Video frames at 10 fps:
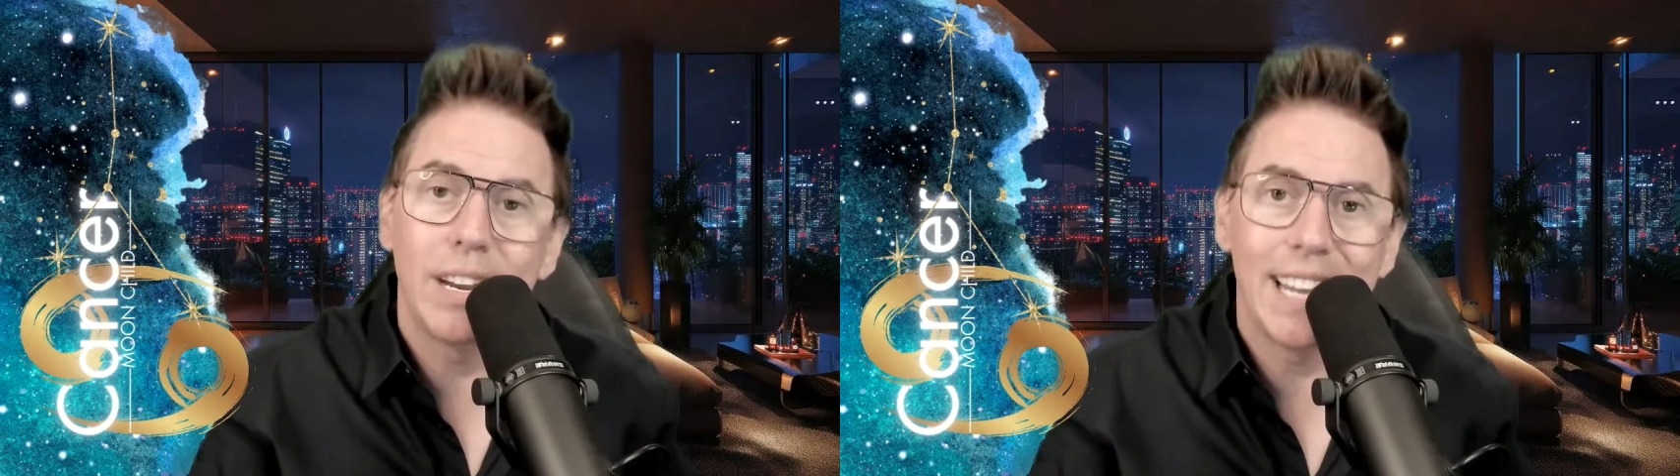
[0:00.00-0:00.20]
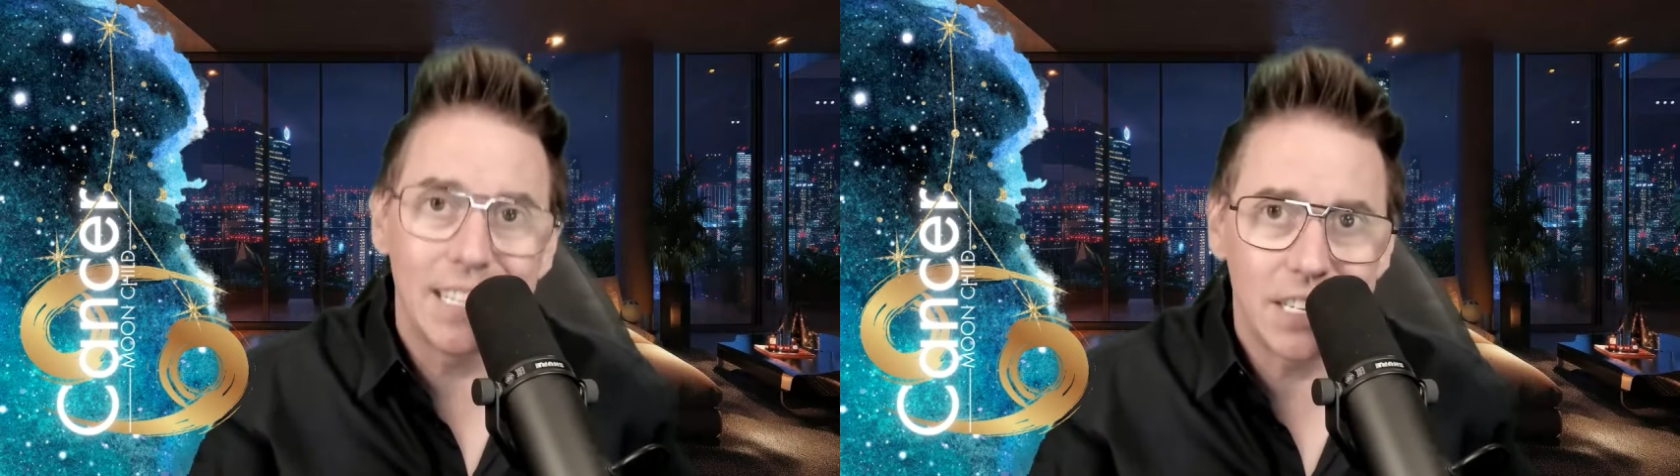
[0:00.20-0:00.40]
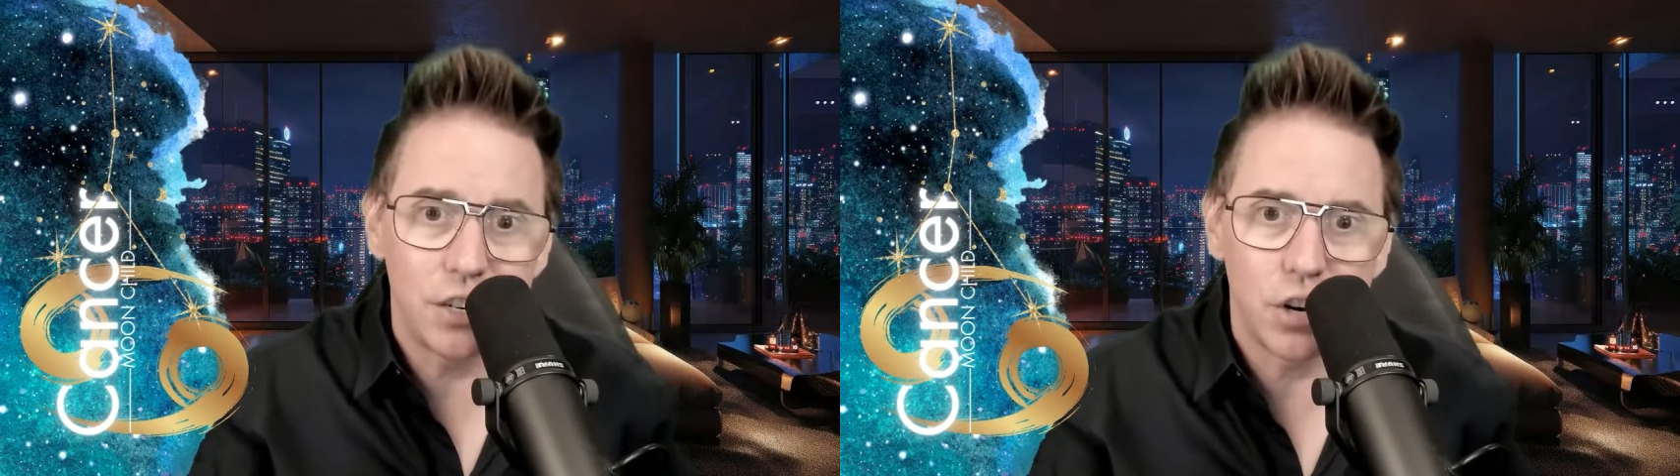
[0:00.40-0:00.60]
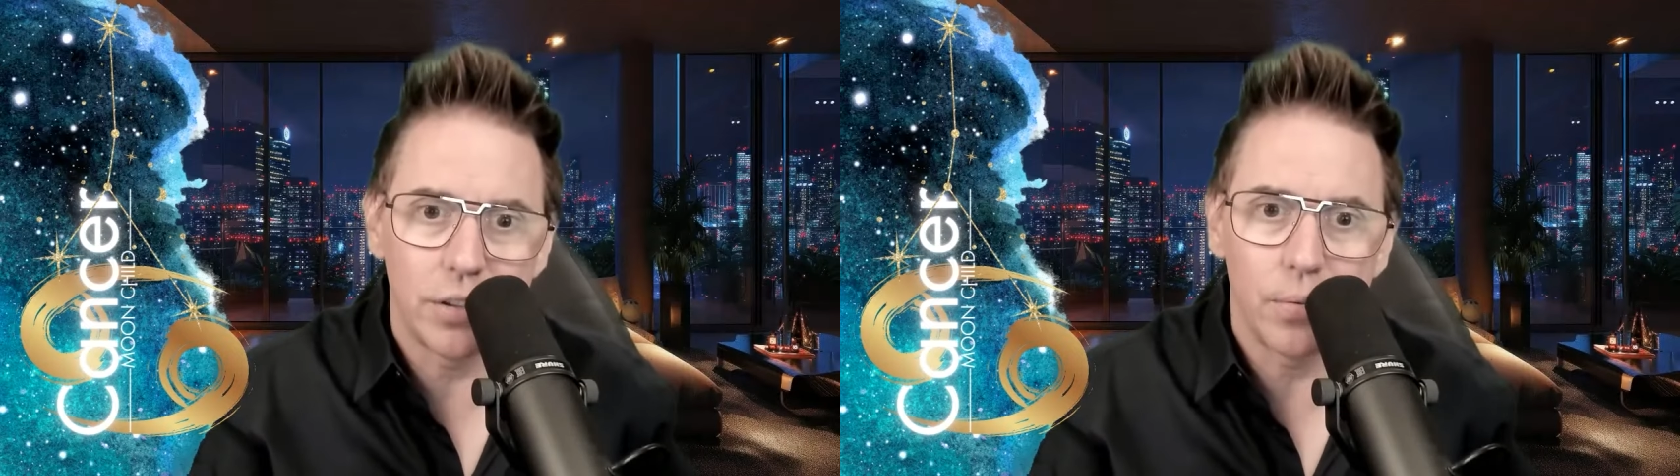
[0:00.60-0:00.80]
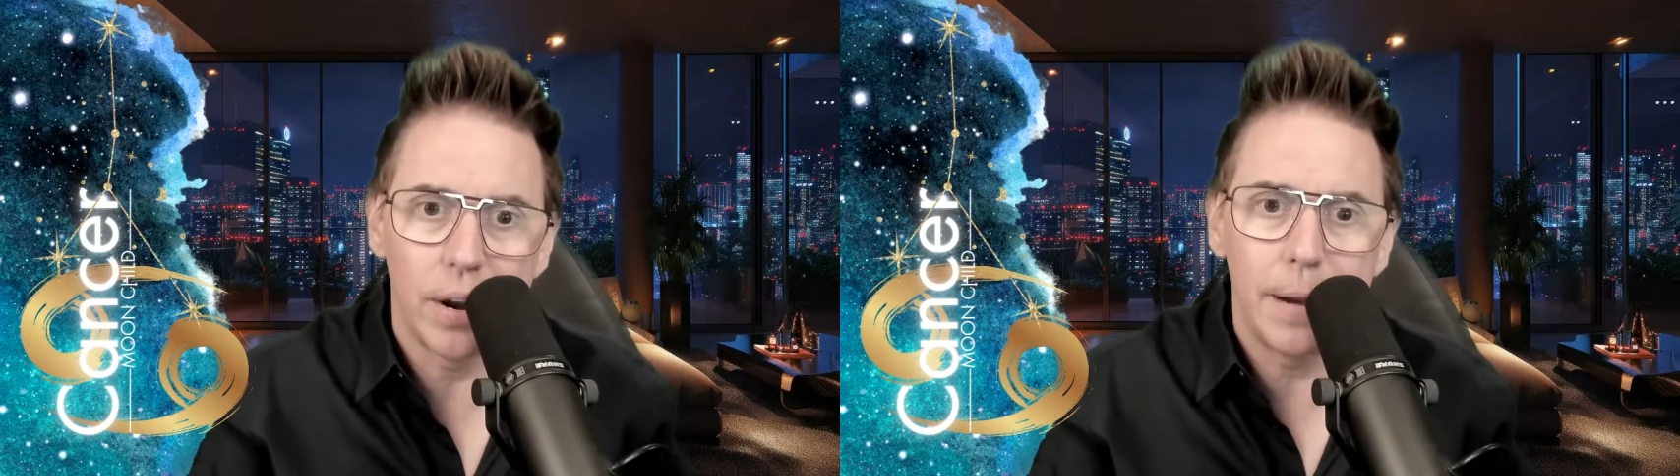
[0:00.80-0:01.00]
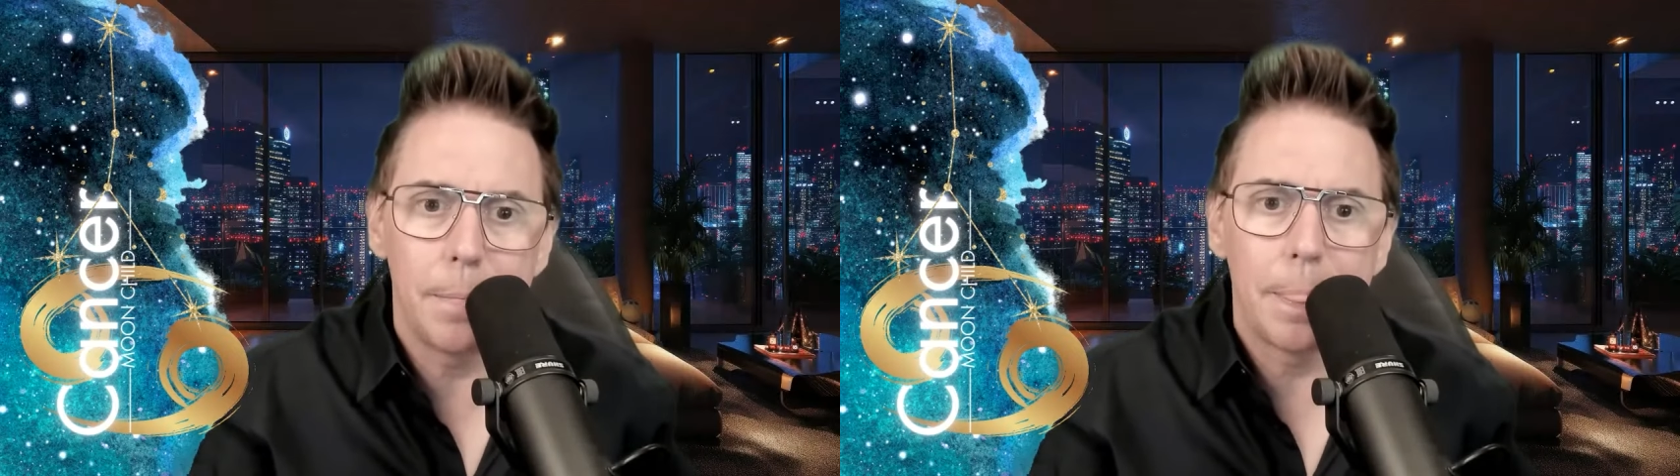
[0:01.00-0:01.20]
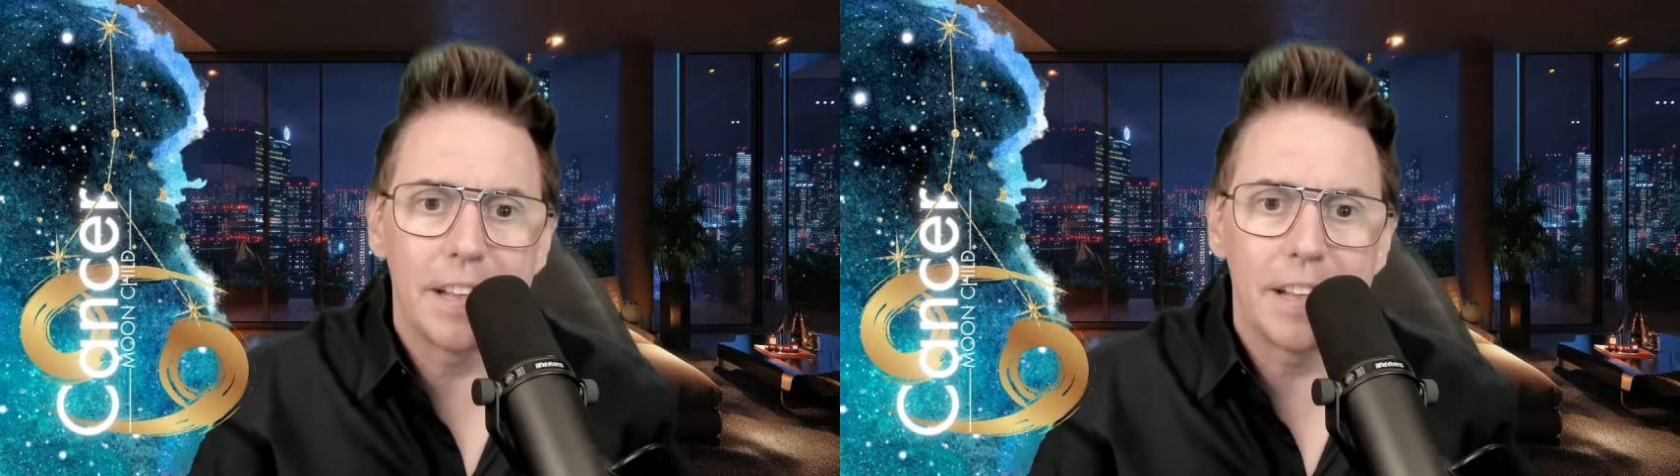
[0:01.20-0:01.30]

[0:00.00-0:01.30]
went against each other, right?